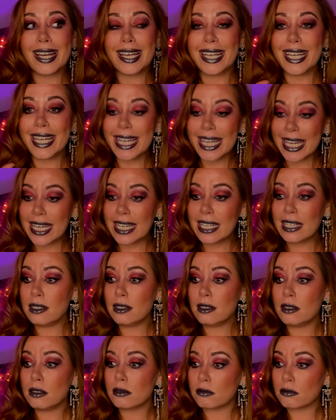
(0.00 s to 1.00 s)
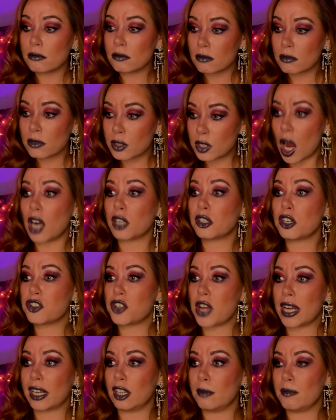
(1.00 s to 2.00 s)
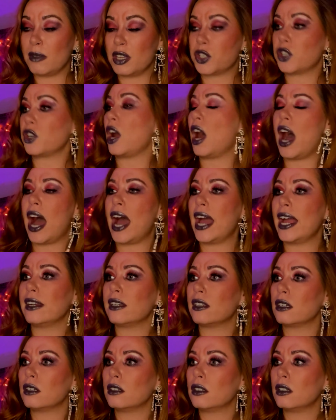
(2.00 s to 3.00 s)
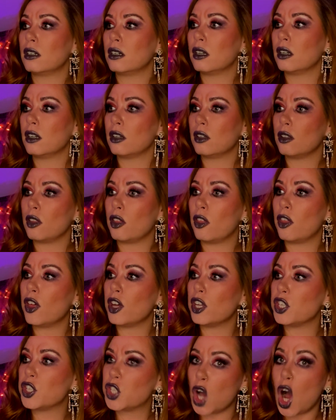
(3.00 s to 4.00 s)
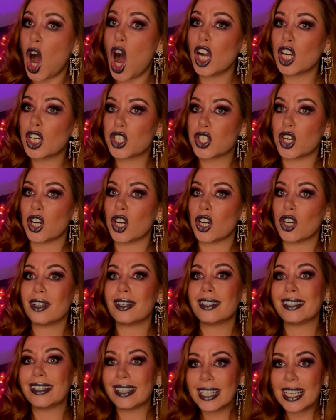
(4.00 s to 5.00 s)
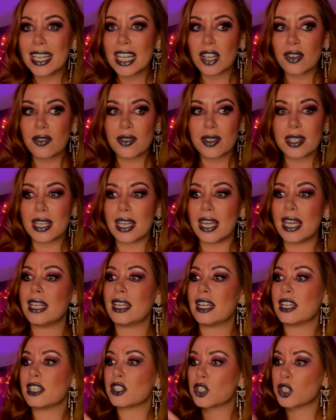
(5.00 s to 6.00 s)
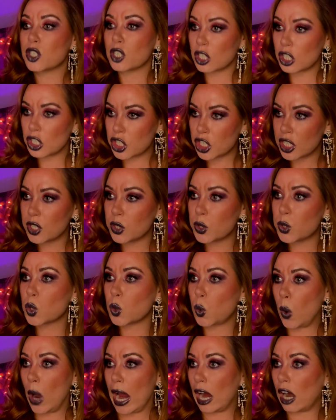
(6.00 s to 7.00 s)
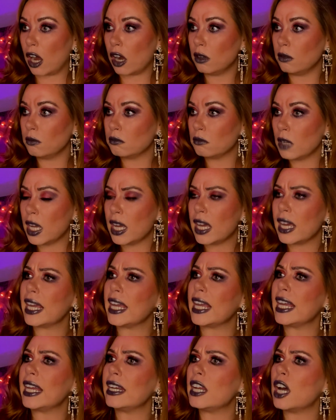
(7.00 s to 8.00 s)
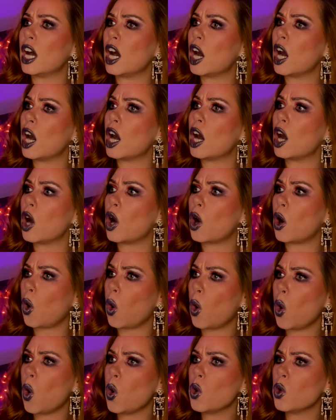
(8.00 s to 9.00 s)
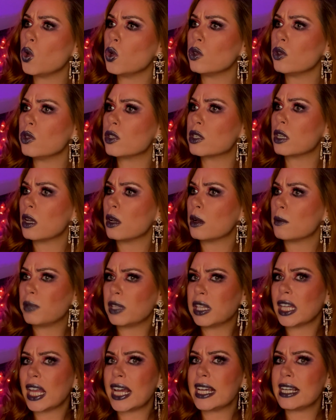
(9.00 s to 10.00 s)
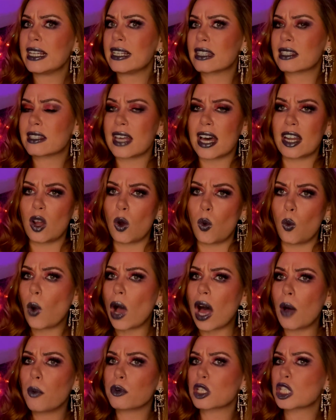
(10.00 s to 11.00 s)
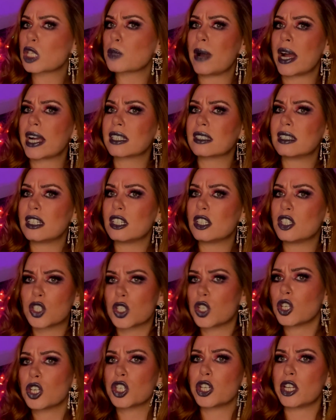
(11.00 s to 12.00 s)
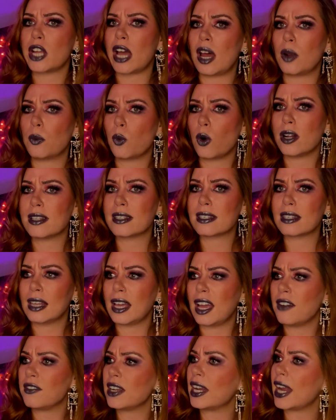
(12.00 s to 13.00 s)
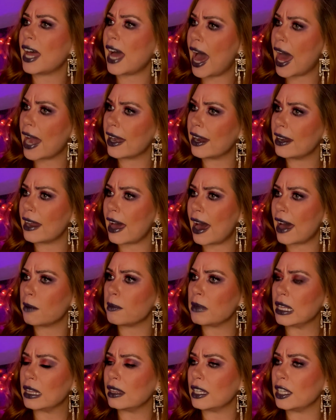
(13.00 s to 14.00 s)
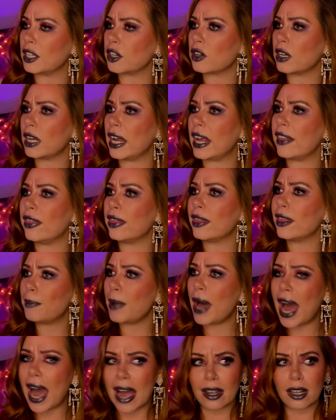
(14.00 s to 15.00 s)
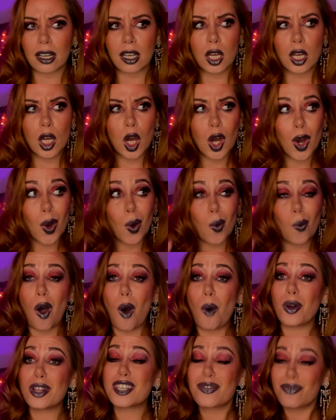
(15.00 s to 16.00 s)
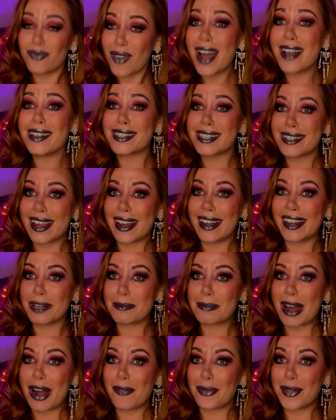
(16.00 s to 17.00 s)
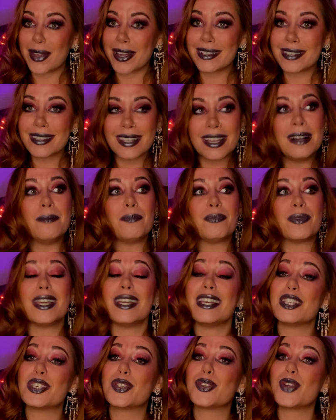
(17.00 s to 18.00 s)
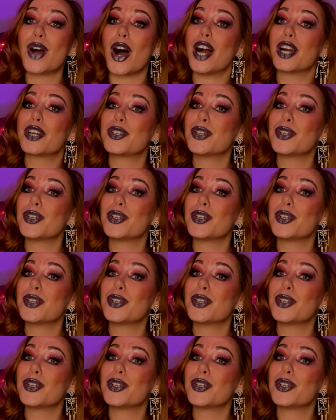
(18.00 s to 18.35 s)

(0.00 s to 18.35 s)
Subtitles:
In Dr. Jekyll and Mr. Hyde, the doctor lives in a surgeon's square in a old place that a well-respected surgeon had once lived, and it had an anatomy theater in the back. Well, what's fascinating about this is Dr.